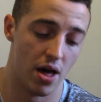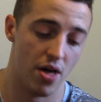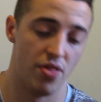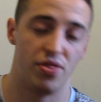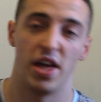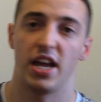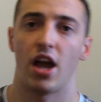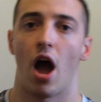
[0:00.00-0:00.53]

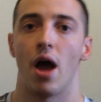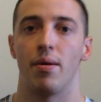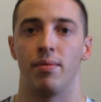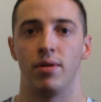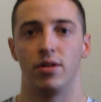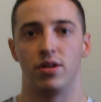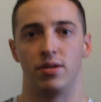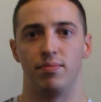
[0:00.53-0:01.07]
they got
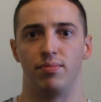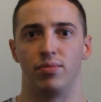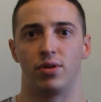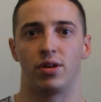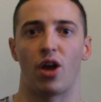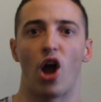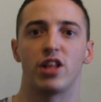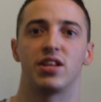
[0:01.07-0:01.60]

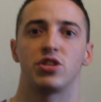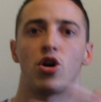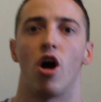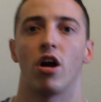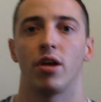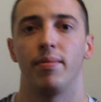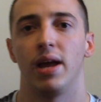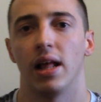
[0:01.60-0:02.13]
to
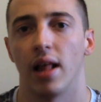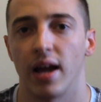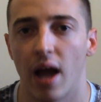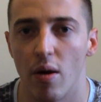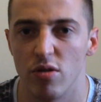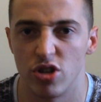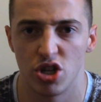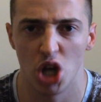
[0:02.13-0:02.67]
talking to me. Like, I
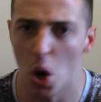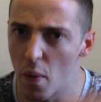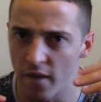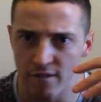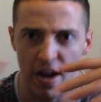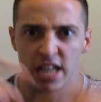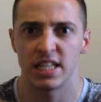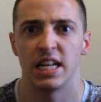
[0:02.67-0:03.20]
was so
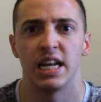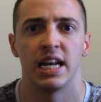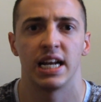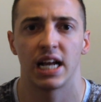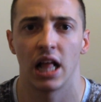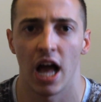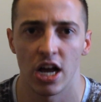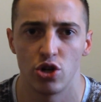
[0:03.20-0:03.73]
invested into
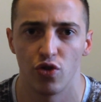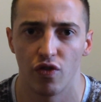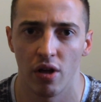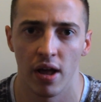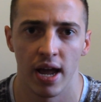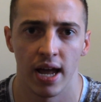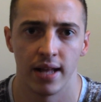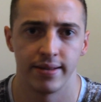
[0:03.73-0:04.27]
Clash of
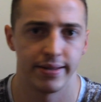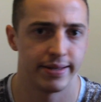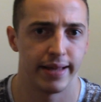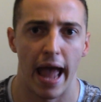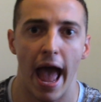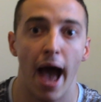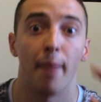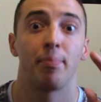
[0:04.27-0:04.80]
Clans, this
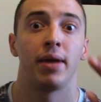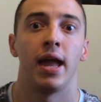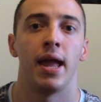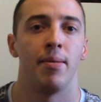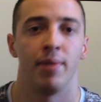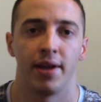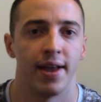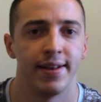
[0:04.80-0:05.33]
app
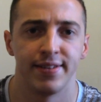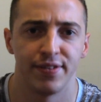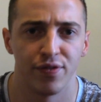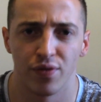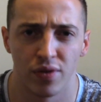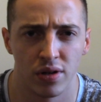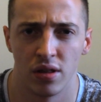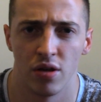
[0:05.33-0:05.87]
game, in case
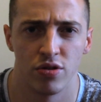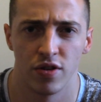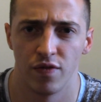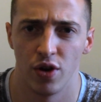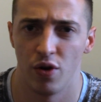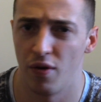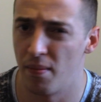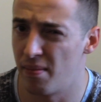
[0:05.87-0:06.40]
for those of
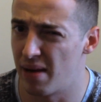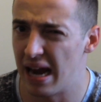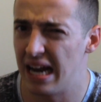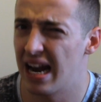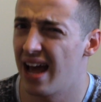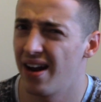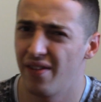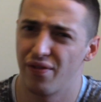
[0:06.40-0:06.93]
you who may
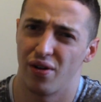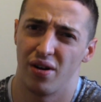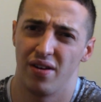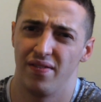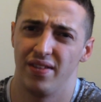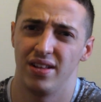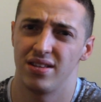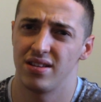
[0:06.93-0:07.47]
not have heard
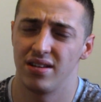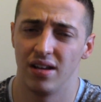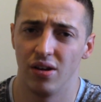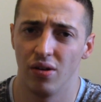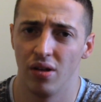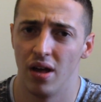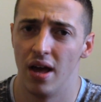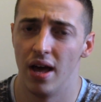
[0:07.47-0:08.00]
of it
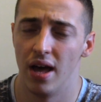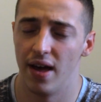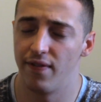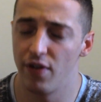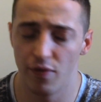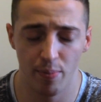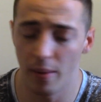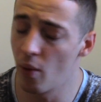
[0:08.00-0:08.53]
still. If
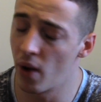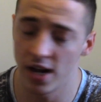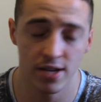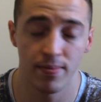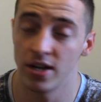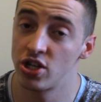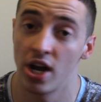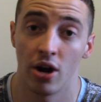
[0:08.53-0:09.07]
you've been watching
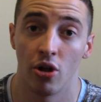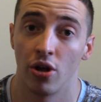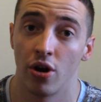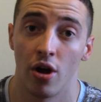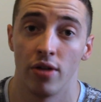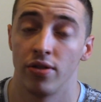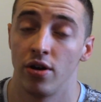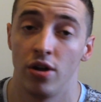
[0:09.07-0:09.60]
my channel at
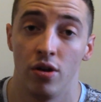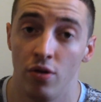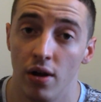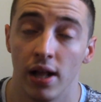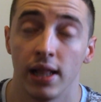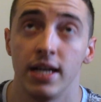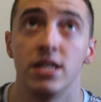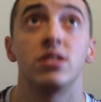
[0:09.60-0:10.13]
all though, you at
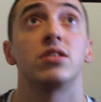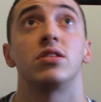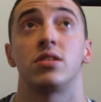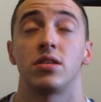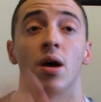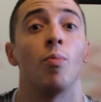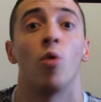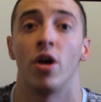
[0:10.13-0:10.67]
least
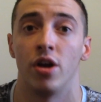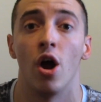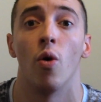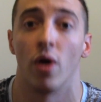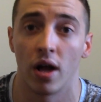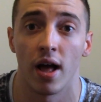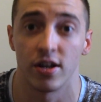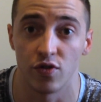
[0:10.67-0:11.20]
somewhat know what
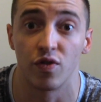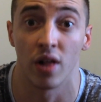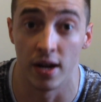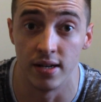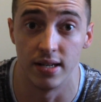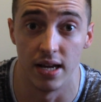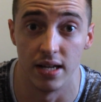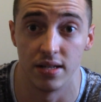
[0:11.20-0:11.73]
Clash of
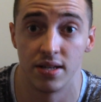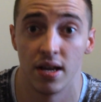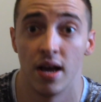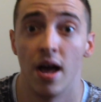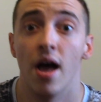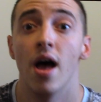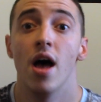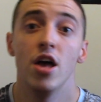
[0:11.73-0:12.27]
Clans is.
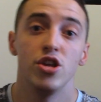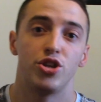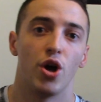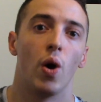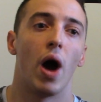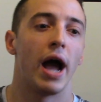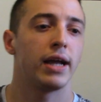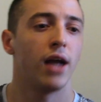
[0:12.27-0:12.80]

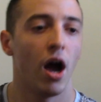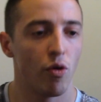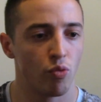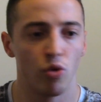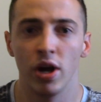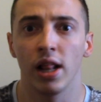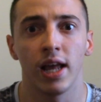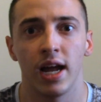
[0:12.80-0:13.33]
So I got
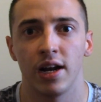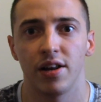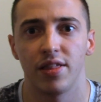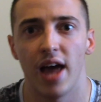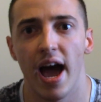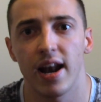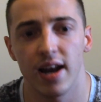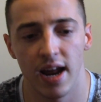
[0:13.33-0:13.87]
really into
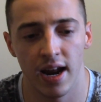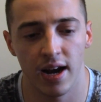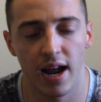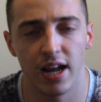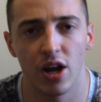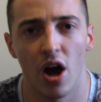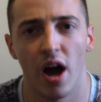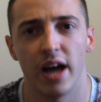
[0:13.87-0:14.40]
that, and I
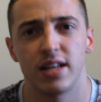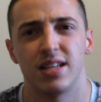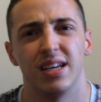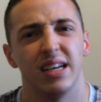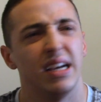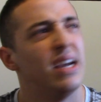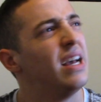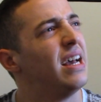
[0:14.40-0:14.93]

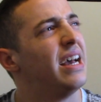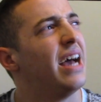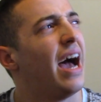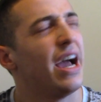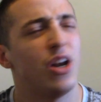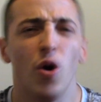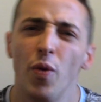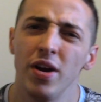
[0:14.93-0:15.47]
don't want to